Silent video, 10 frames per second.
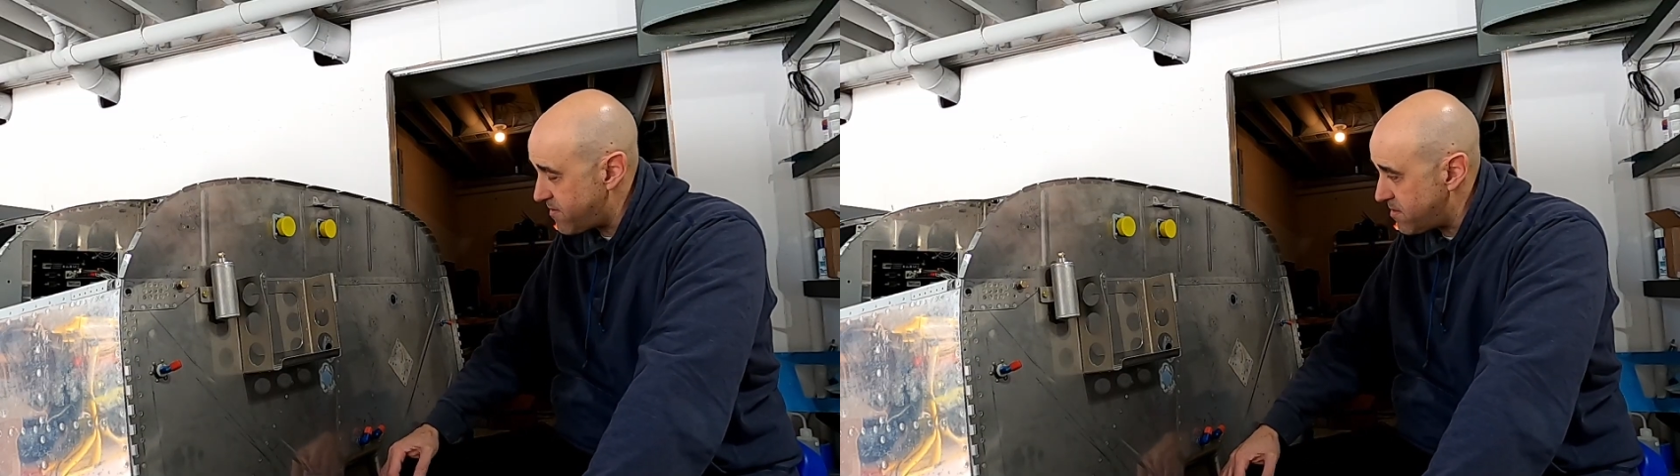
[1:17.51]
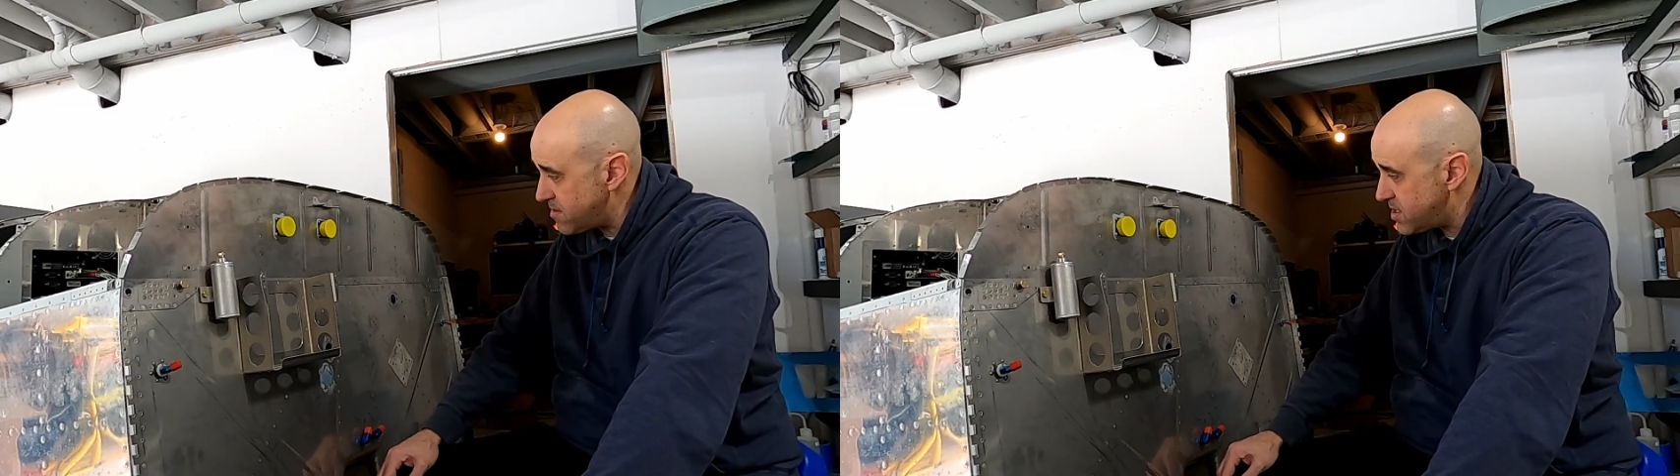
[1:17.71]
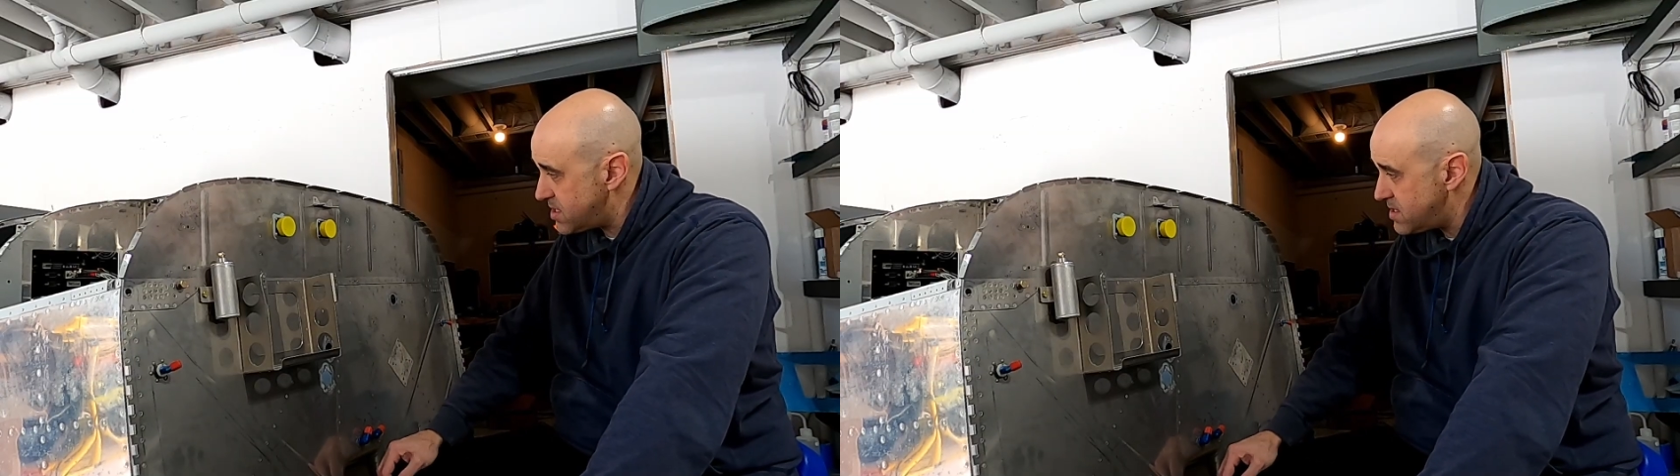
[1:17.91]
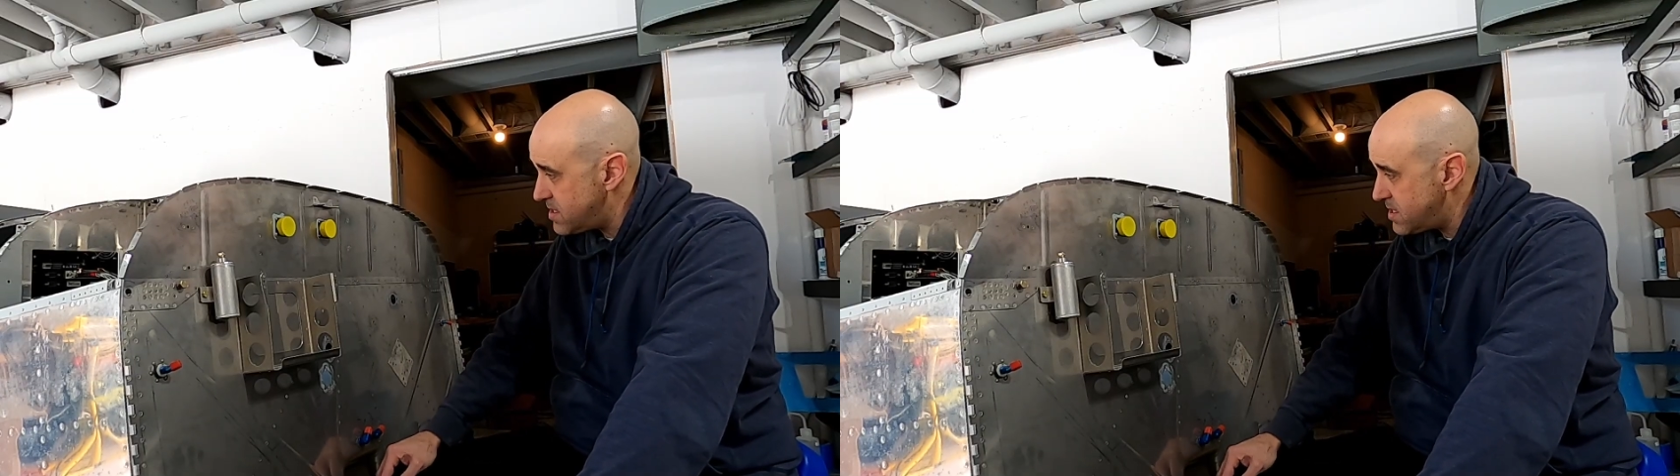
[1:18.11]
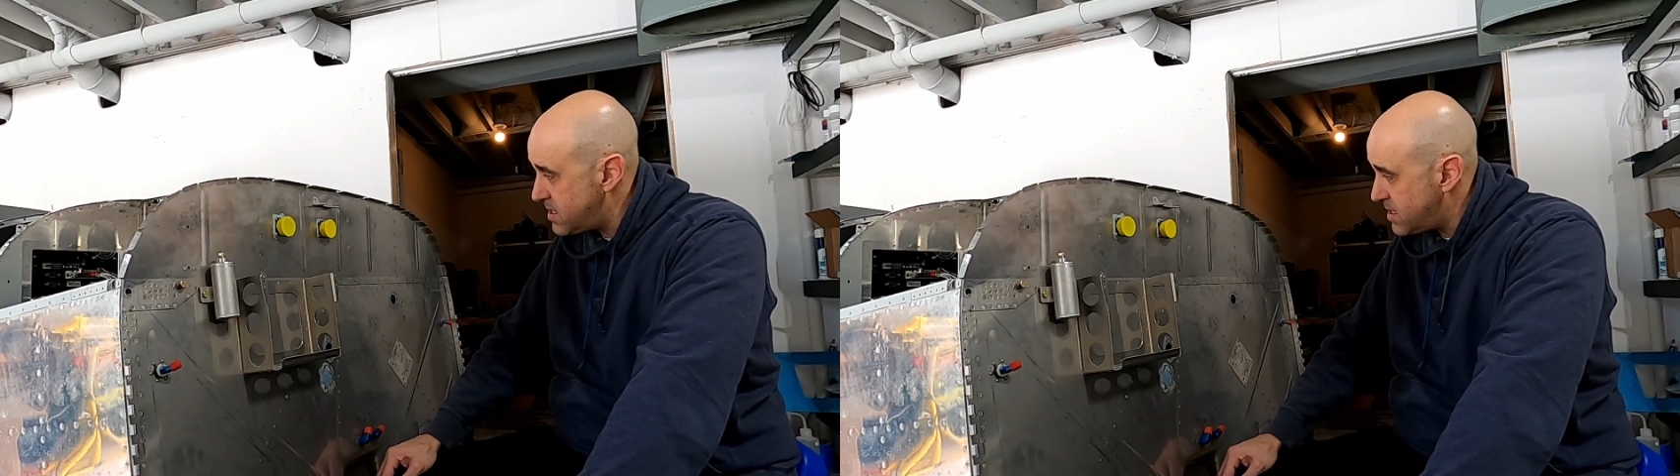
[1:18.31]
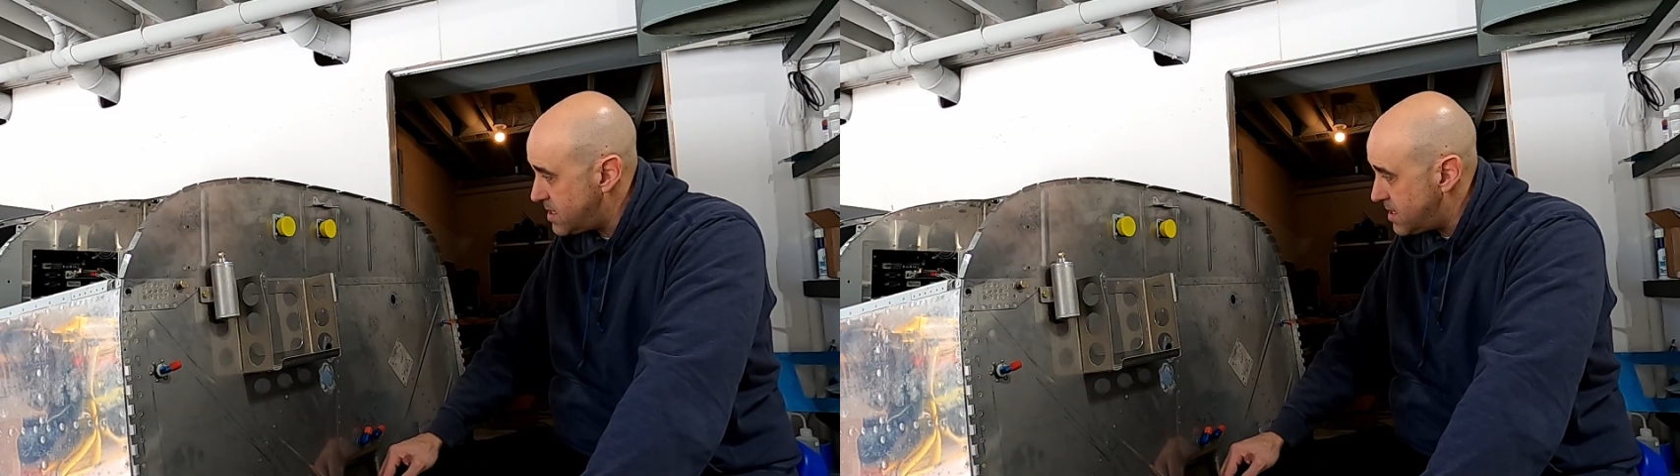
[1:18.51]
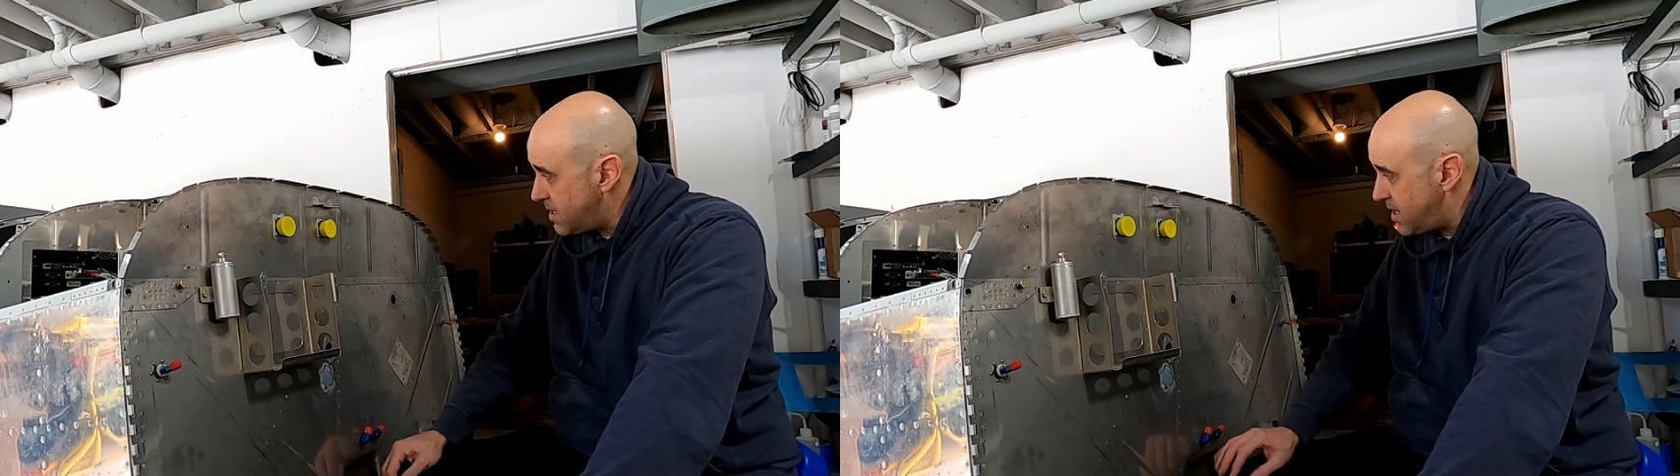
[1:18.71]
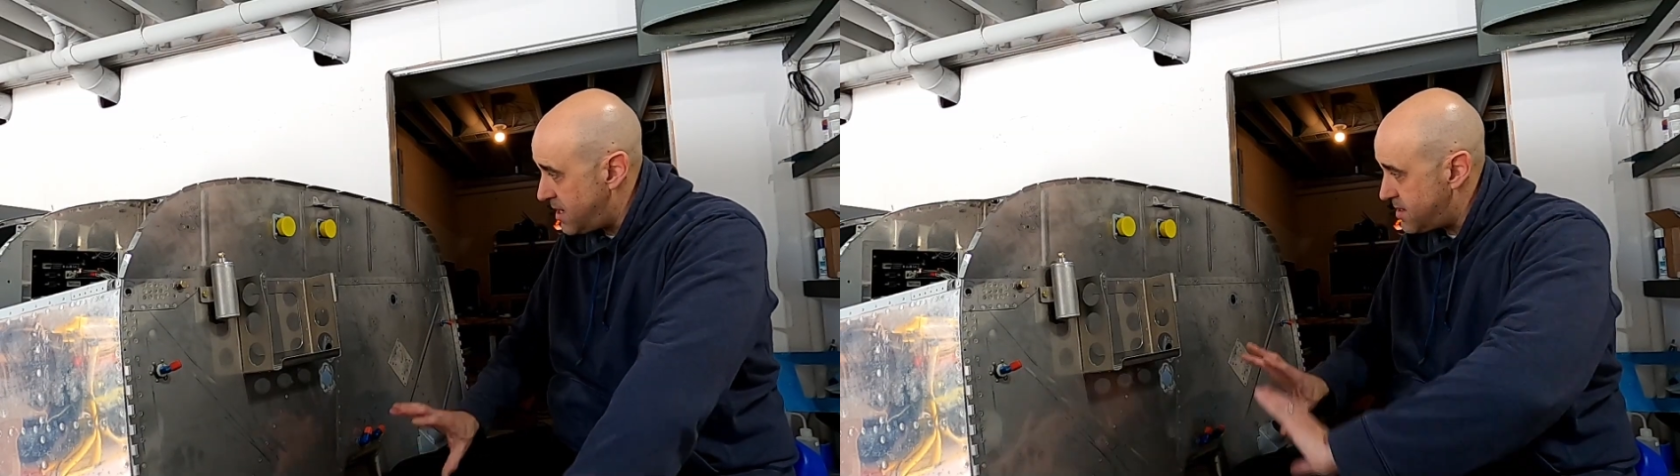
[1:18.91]
Force,
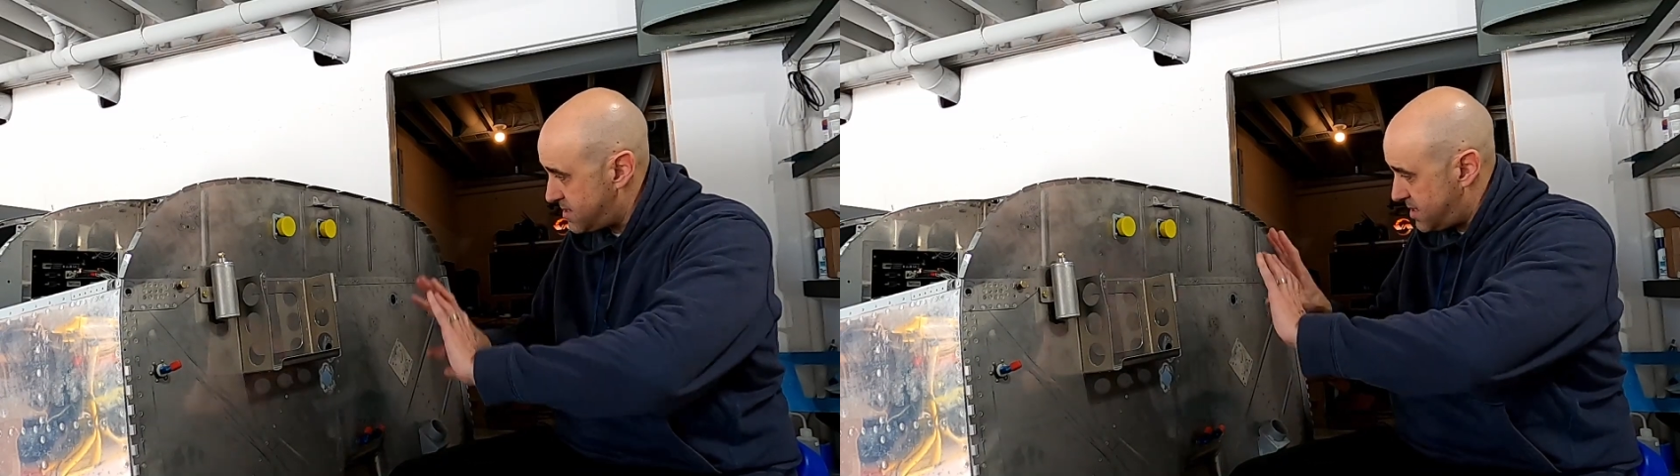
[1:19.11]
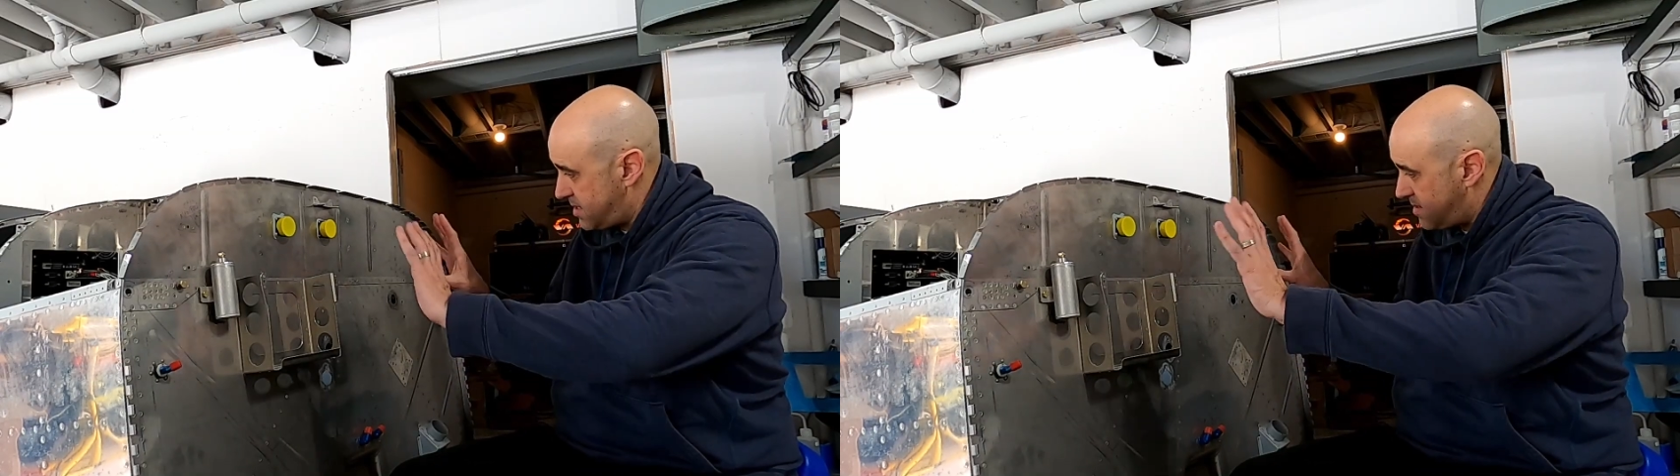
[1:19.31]
and